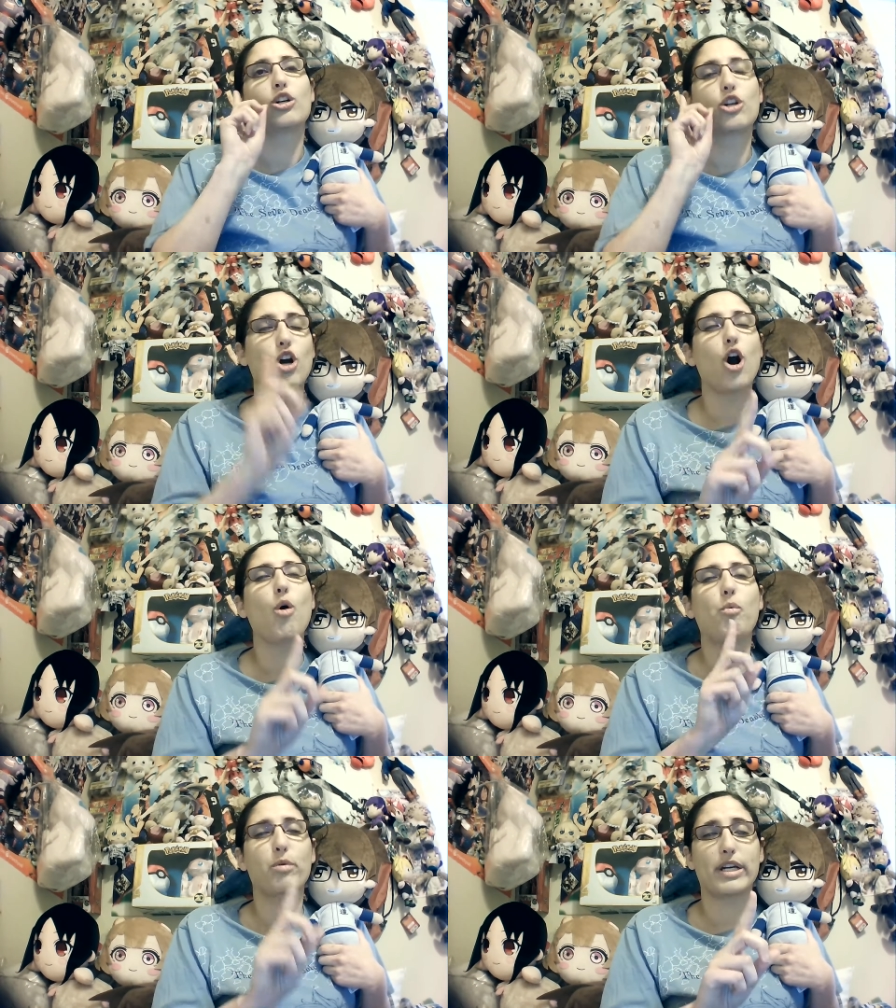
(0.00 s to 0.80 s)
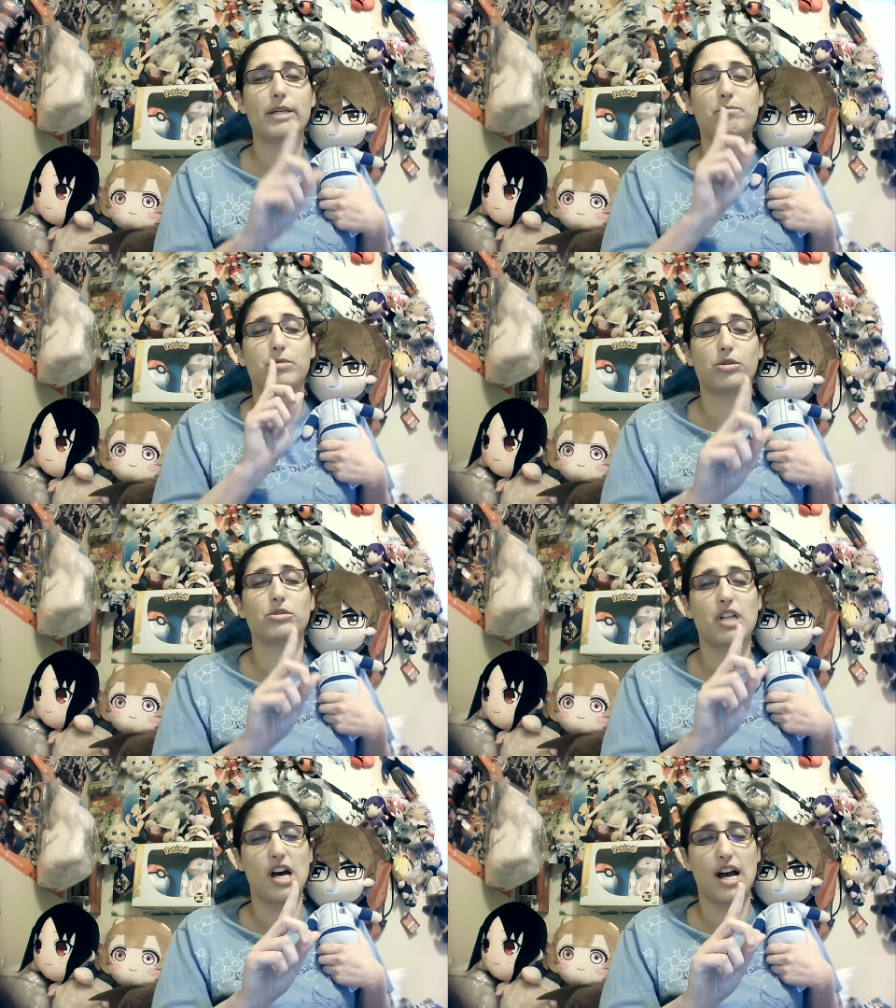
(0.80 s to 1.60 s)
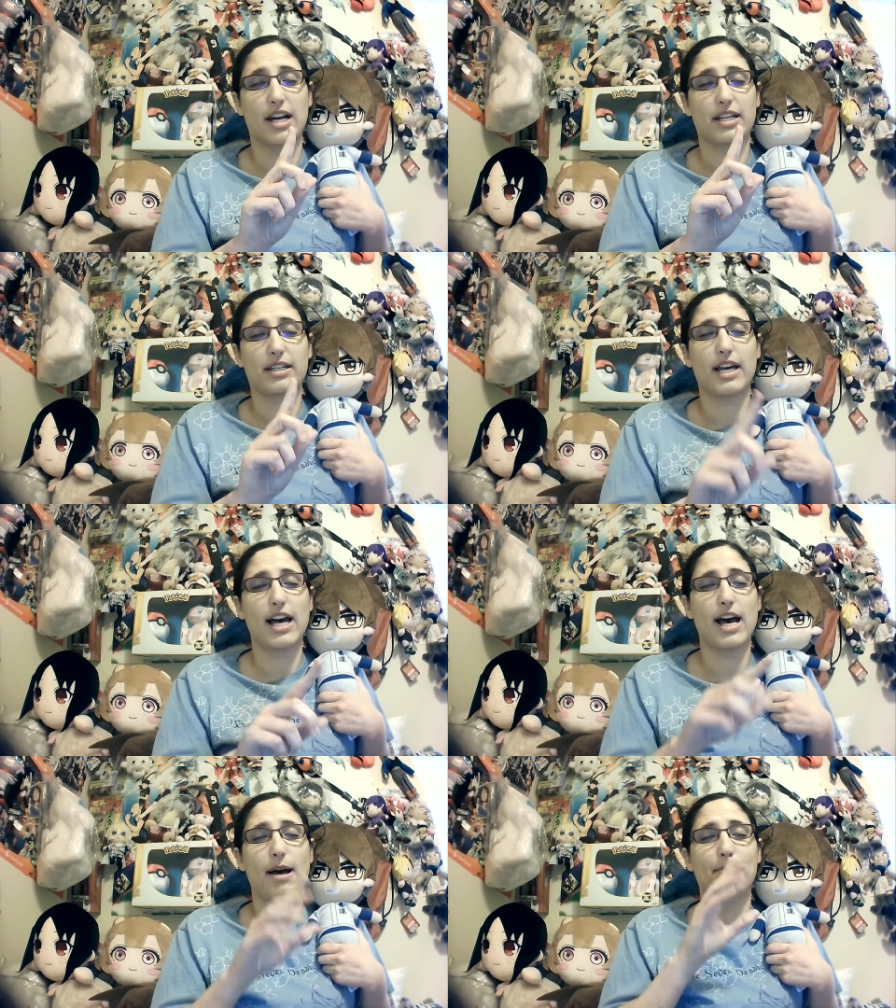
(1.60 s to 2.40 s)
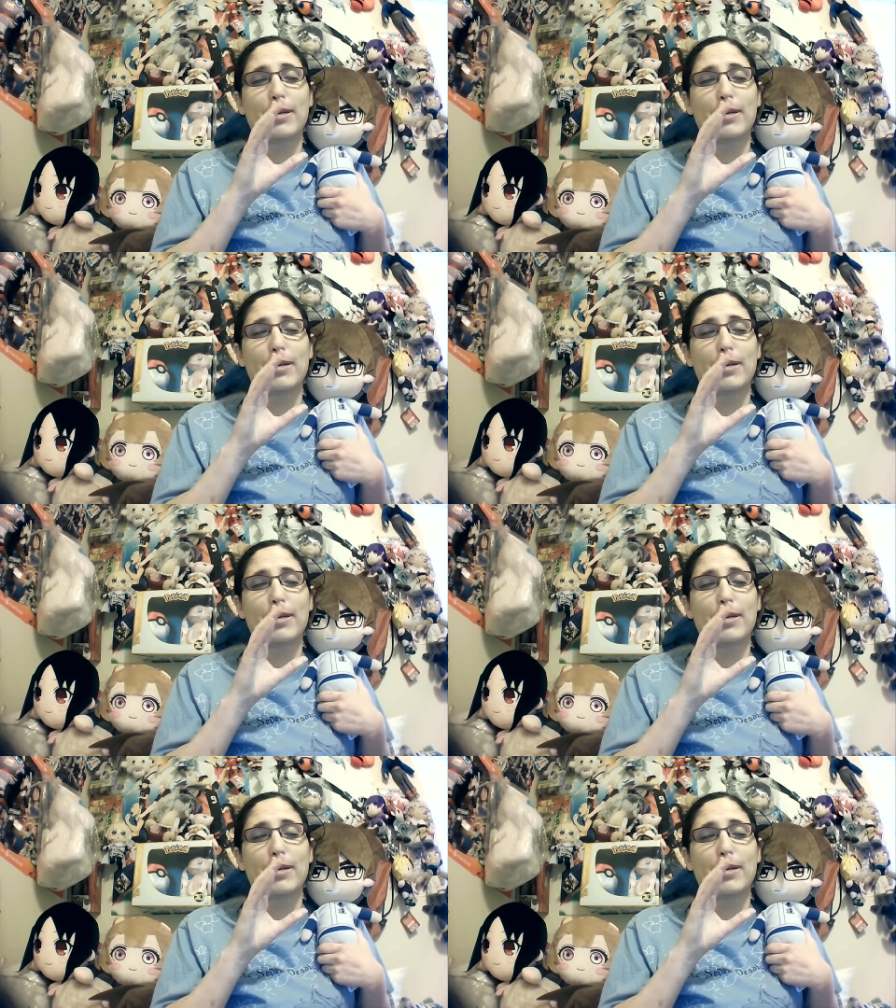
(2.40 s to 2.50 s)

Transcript: go read Blue Lock uh,